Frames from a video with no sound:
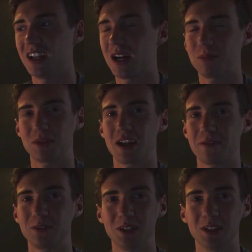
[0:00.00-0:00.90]
I'm
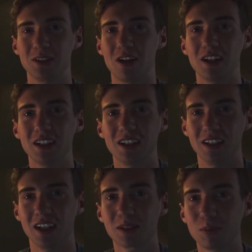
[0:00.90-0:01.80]
definitely not
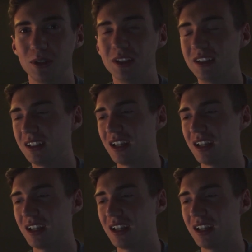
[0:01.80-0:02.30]
an expert